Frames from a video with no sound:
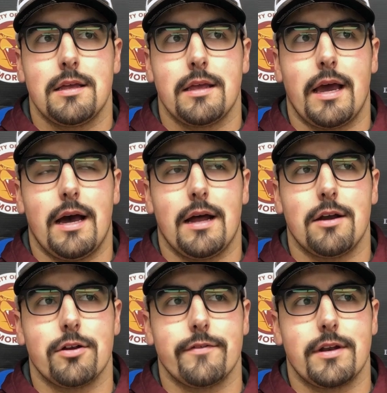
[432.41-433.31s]

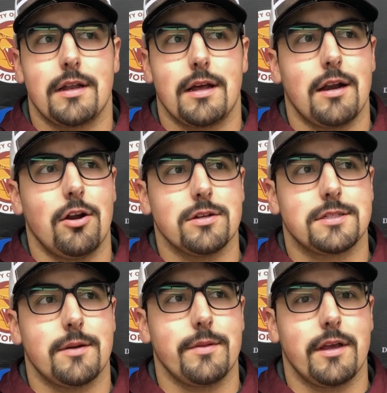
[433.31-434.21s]
don't know,
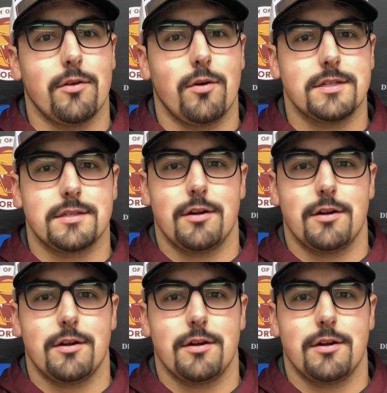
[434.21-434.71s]
some of the other ones,